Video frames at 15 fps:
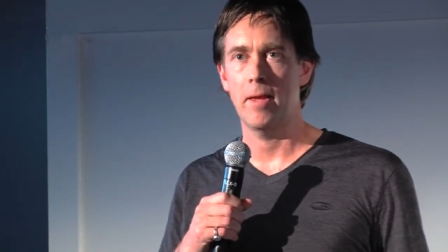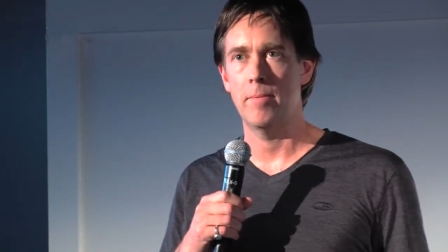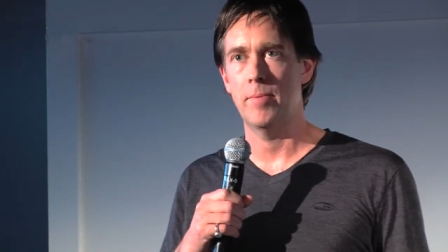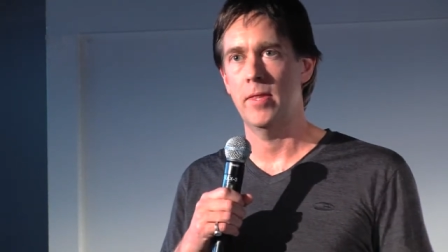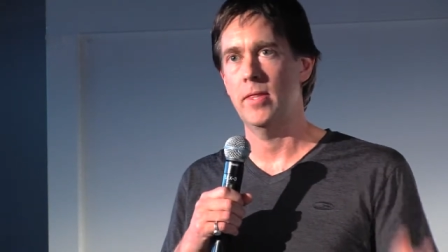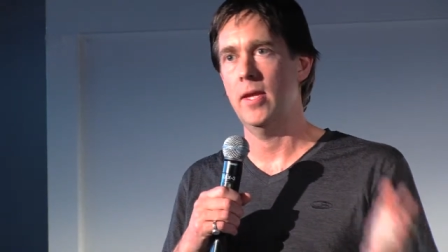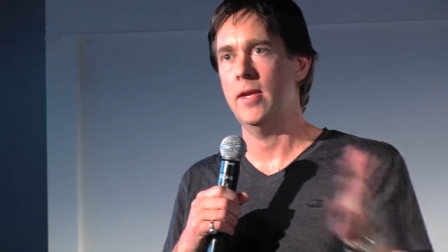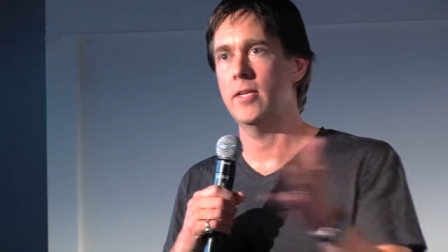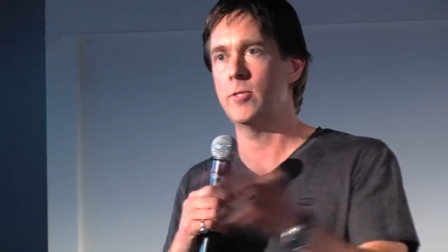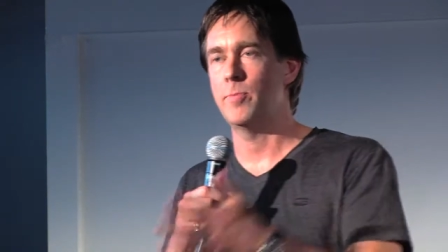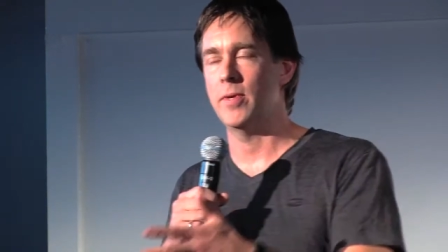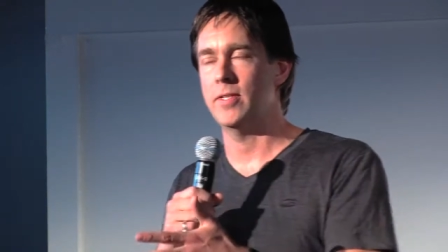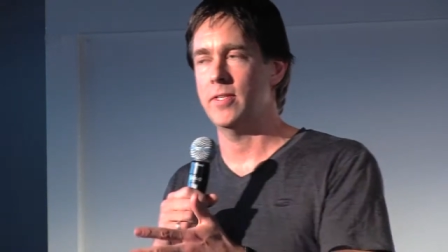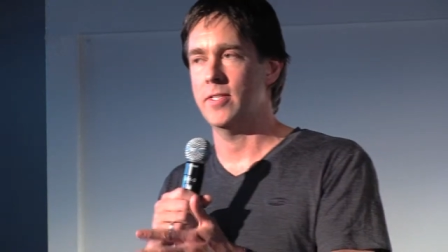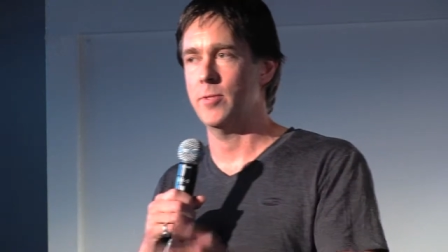but then his
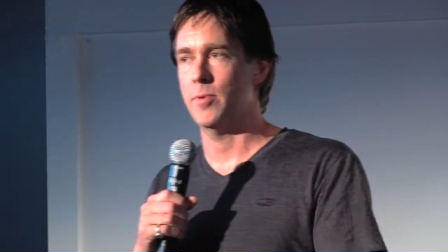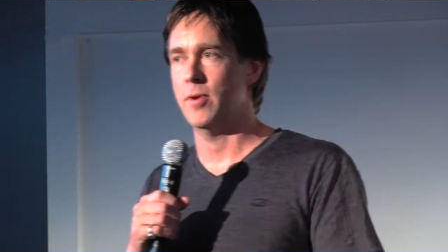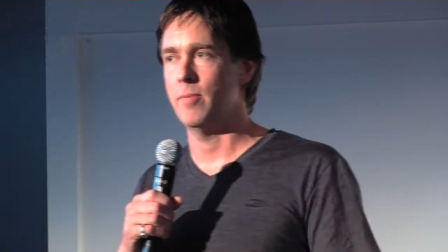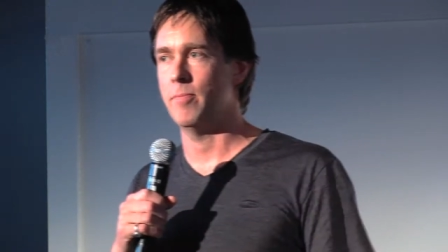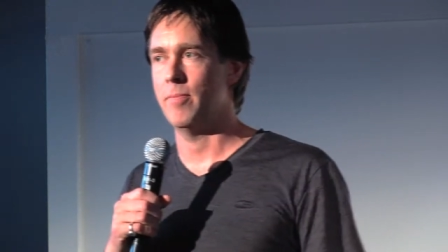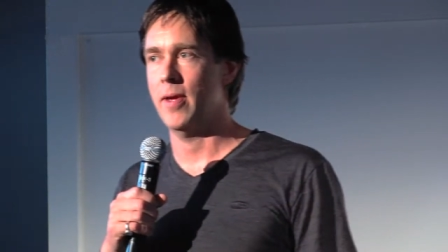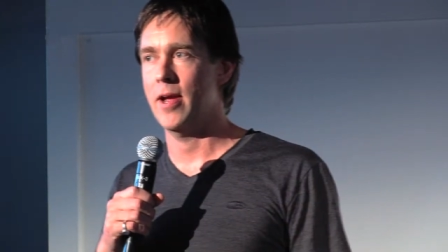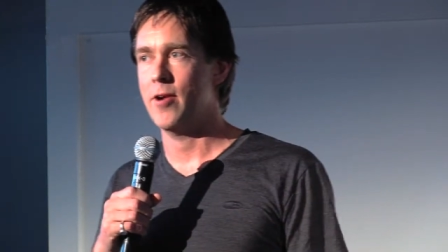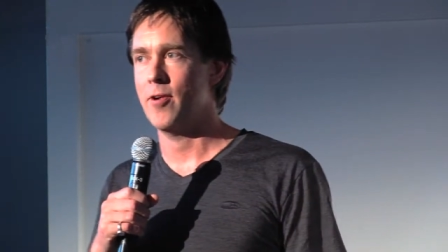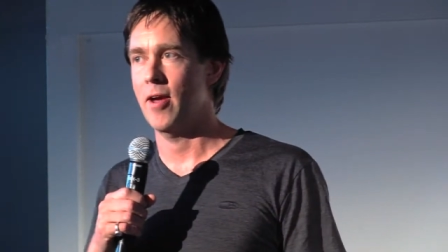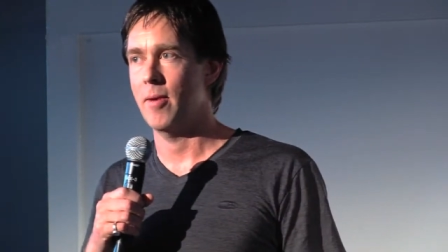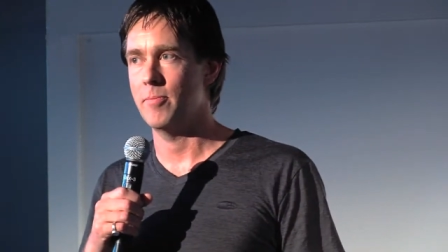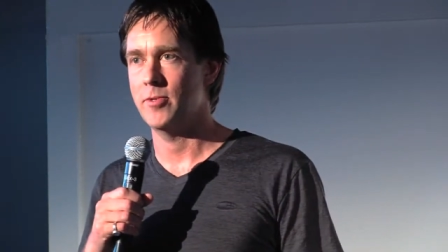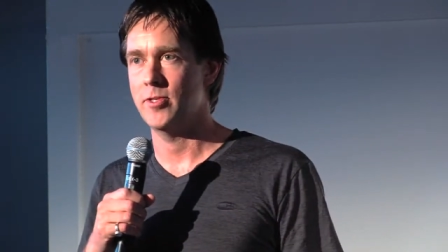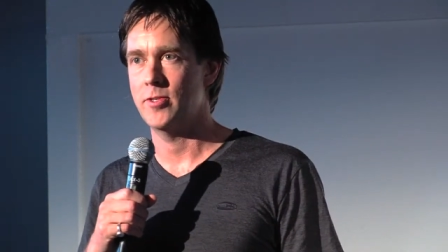business went
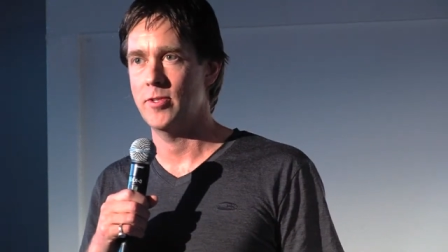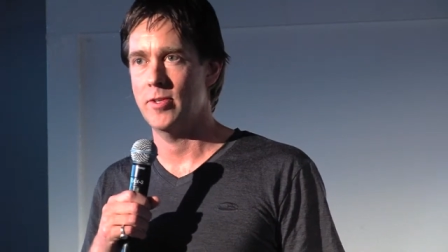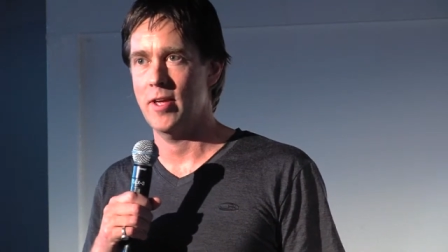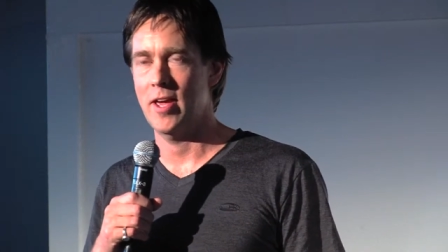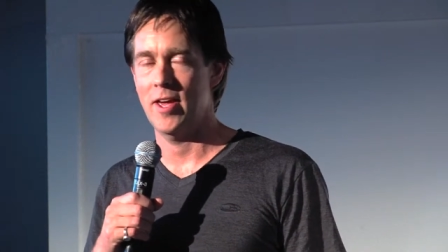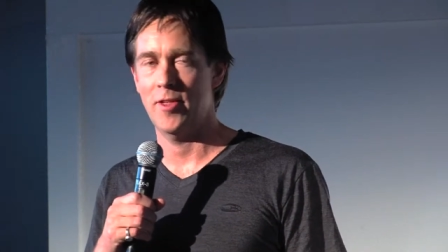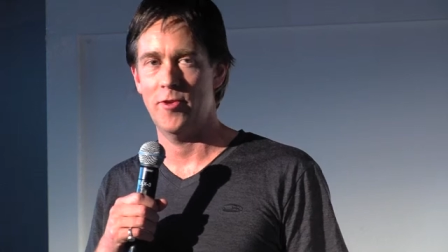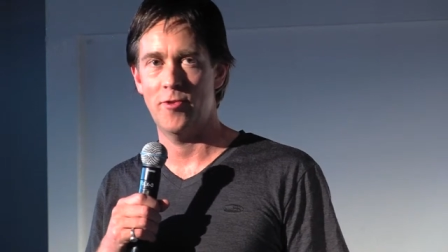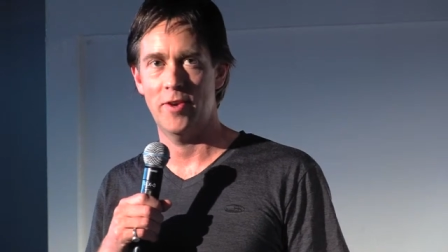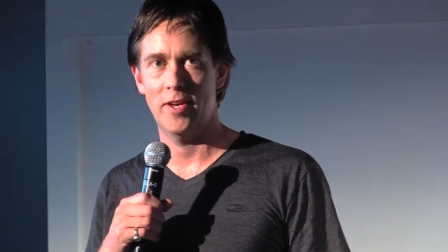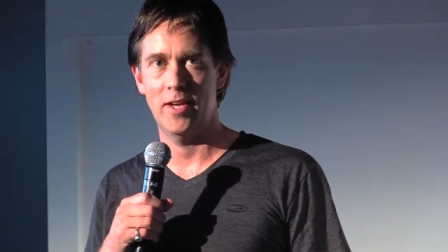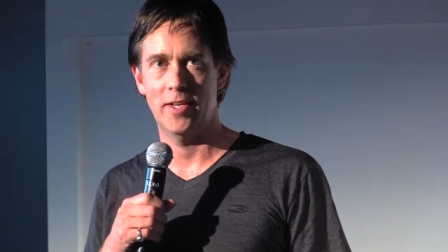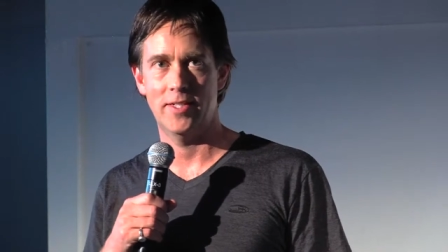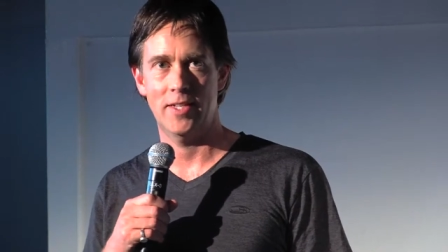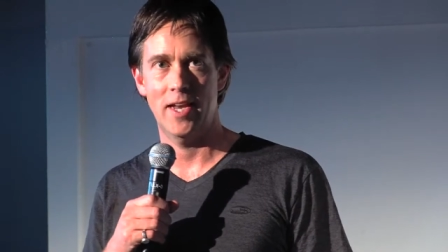bankrupt uh, three
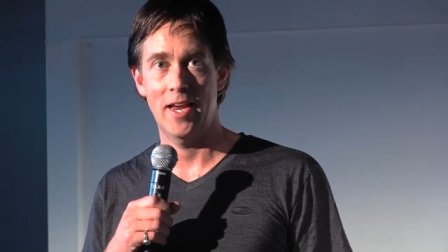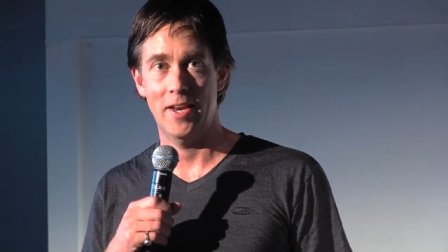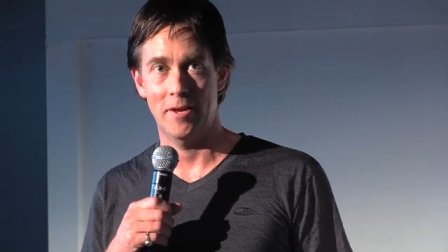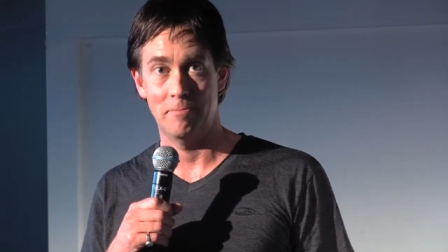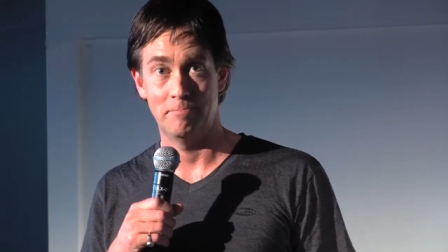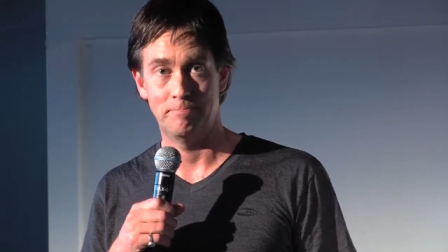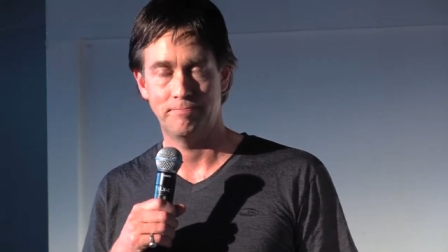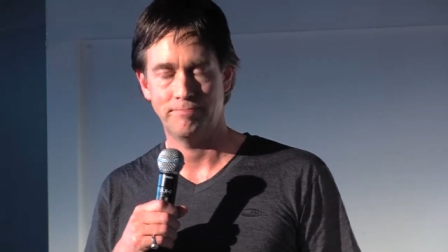years later.